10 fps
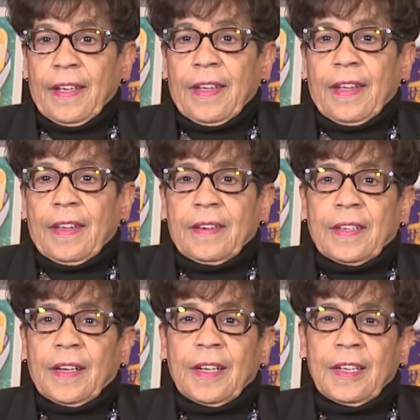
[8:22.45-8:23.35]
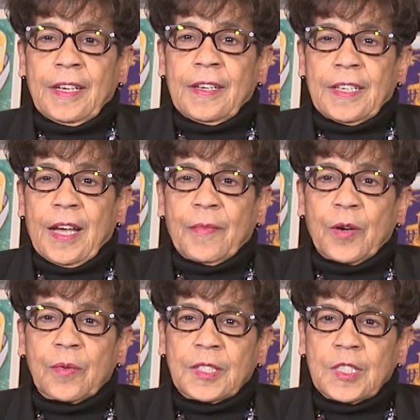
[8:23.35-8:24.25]
And uh, anytime
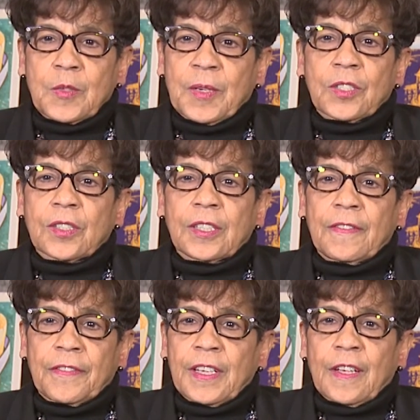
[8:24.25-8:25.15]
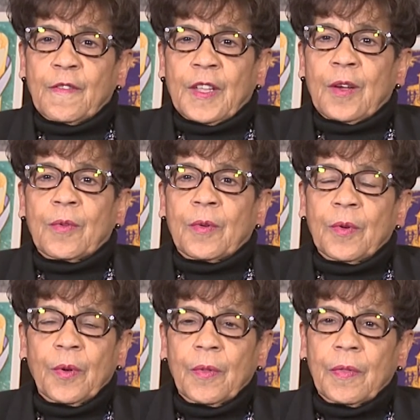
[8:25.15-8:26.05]
there was a special event, they were
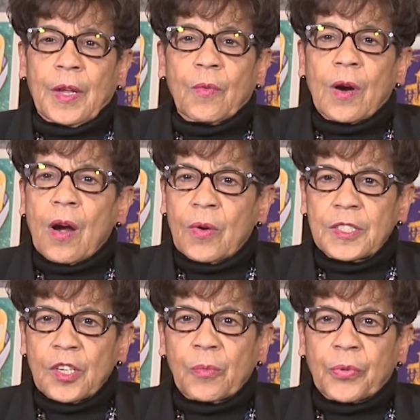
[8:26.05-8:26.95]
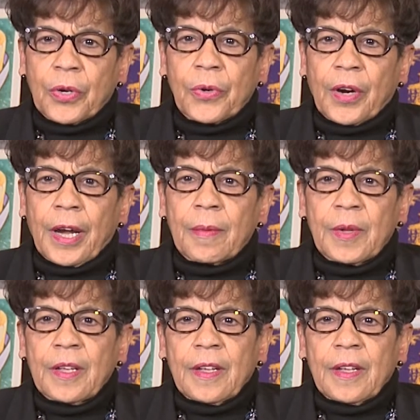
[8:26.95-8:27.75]
they were always on program,